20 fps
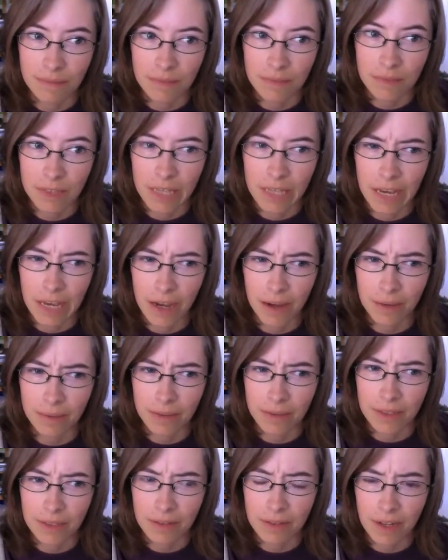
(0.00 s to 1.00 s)
yeah,
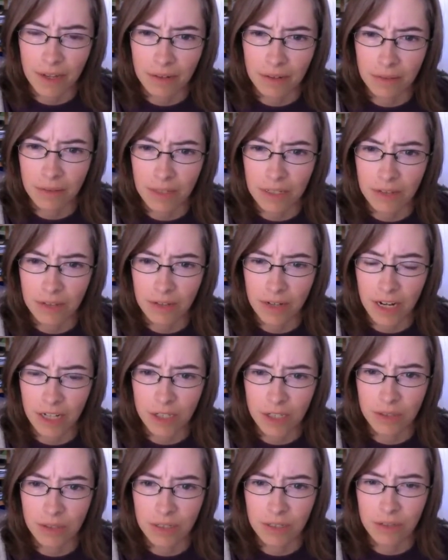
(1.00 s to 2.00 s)
things are
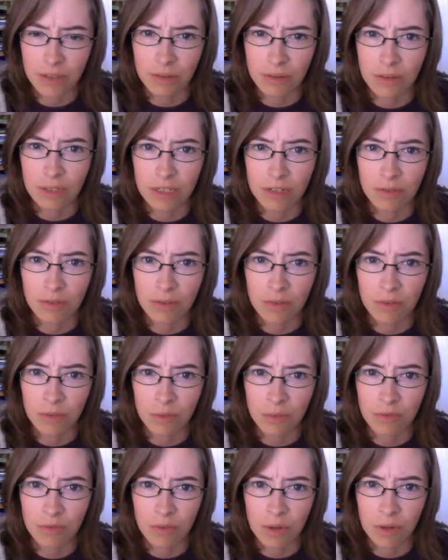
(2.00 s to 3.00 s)
actually totally different from
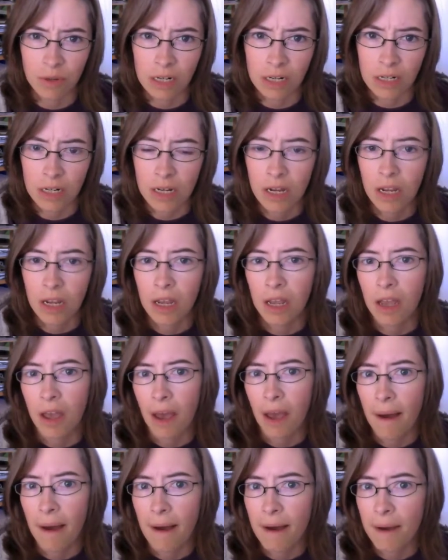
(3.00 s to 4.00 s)
before.
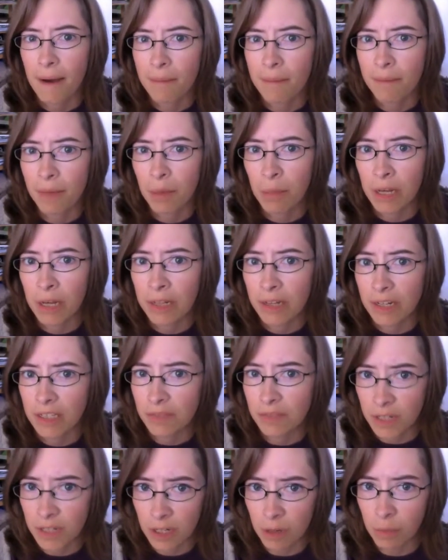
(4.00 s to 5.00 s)
In my last
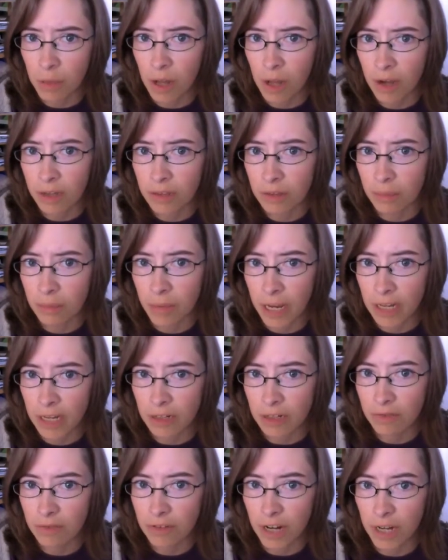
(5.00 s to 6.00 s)
video blog, The Pain
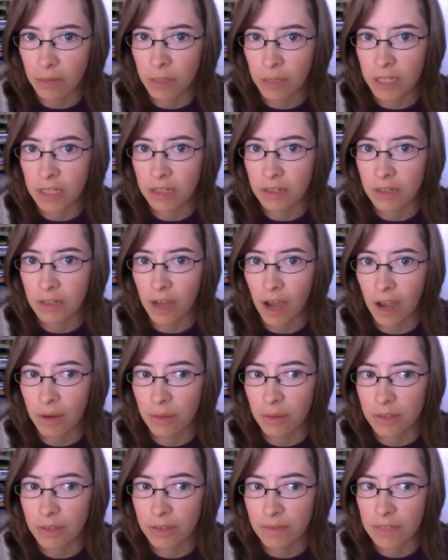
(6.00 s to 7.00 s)
of Framing, I
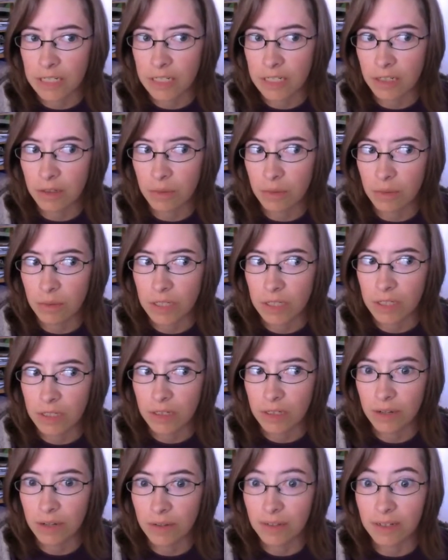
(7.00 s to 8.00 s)
was living in a
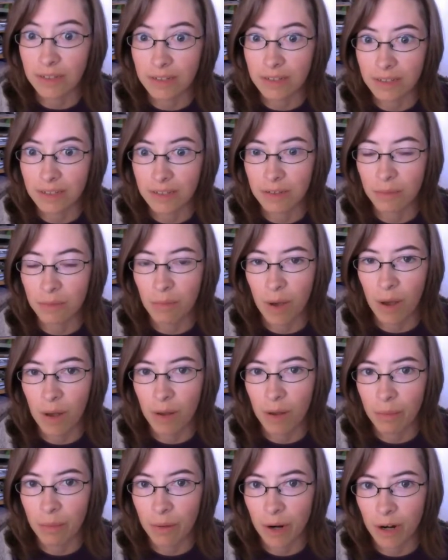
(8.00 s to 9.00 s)
really, really small
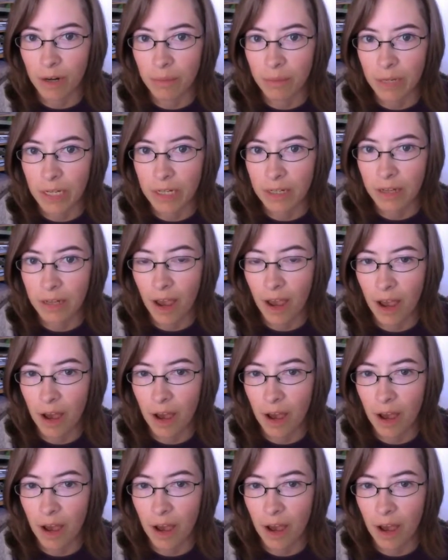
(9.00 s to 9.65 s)
apartment.